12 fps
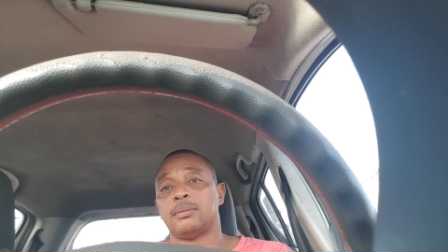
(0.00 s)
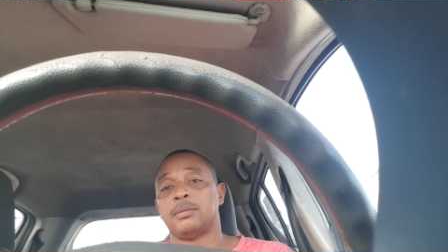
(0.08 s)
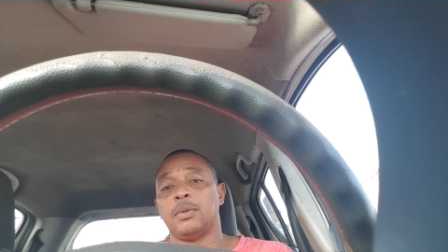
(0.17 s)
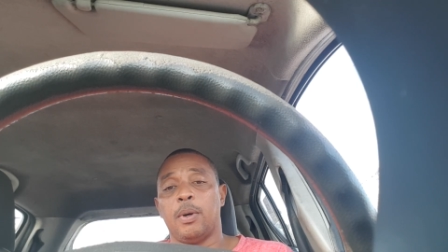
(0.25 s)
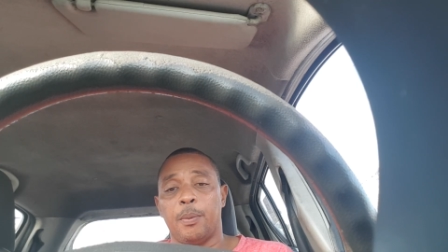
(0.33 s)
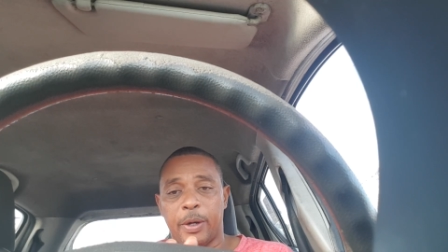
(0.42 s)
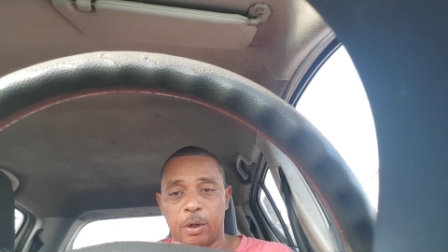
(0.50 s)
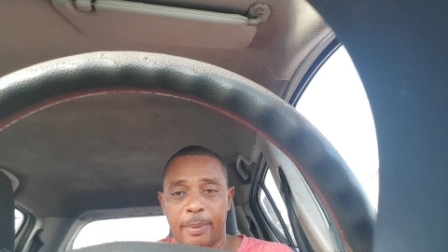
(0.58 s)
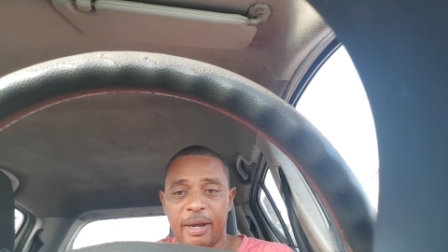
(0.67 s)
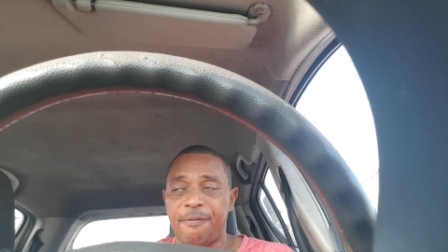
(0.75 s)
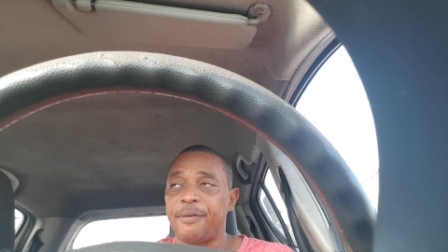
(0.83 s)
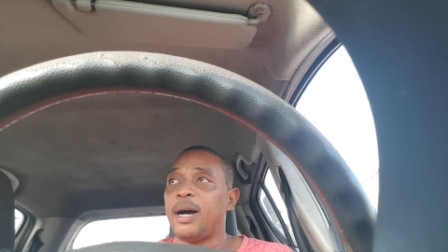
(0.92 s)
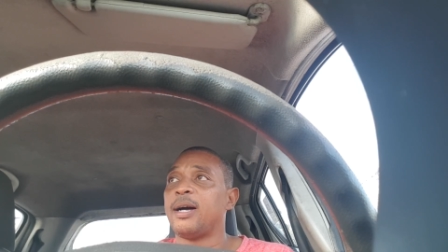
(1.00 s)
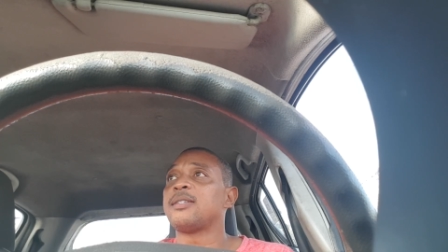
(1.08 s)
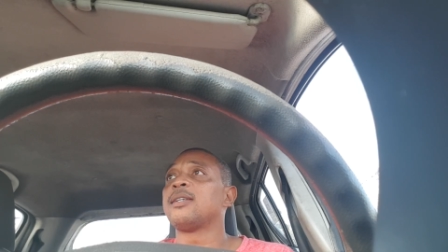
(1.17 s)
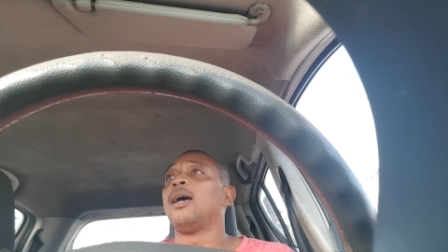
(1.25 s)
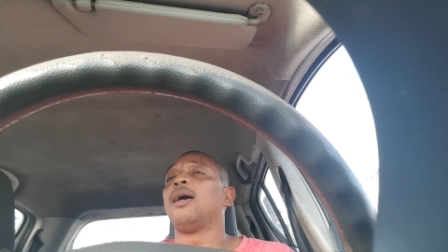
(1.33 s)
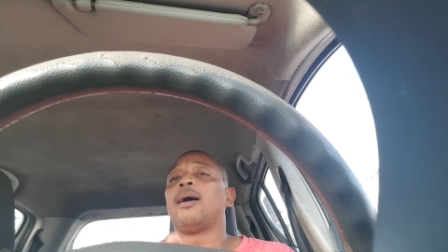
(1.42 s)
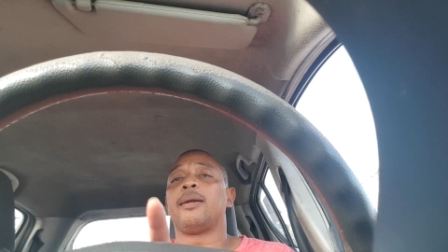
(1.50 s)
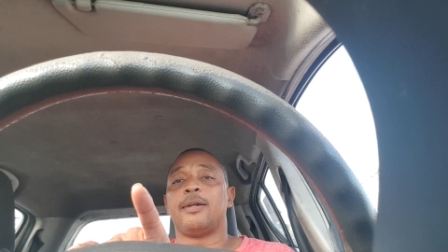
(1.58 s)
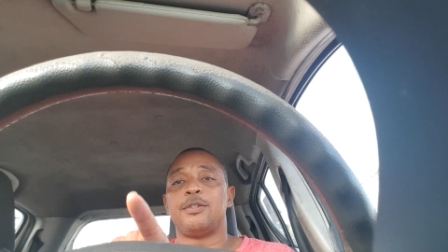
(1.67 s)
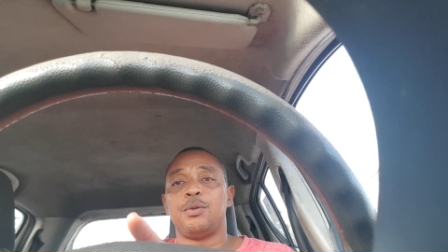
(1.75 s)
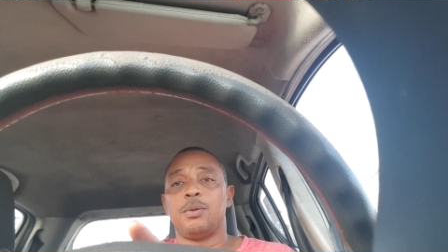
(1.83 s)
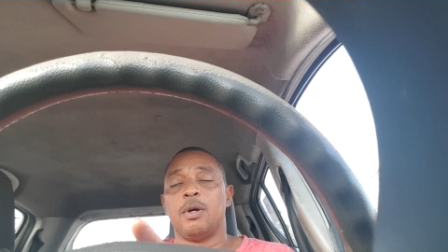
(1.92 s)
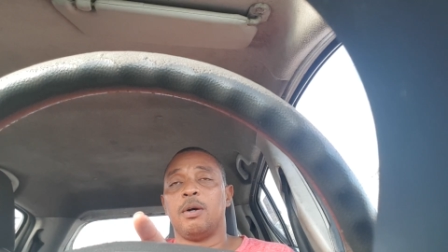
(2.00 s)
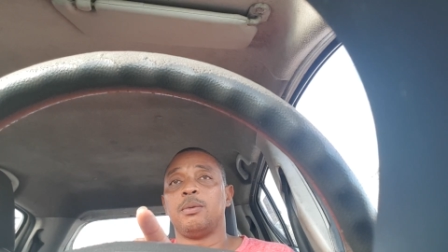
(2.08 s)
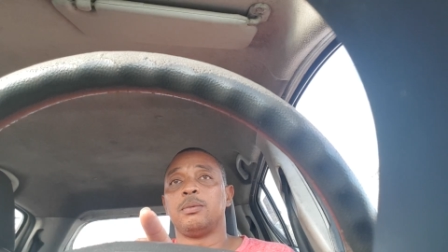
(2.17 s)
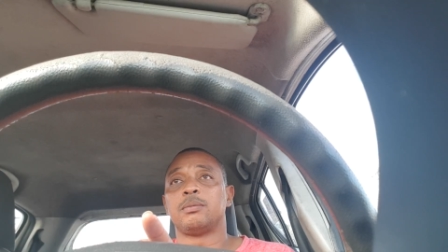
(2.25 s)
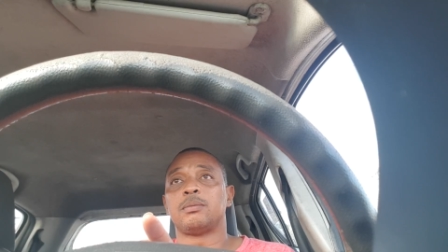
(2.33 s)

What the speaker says: Well, I went on my fast, and as you know,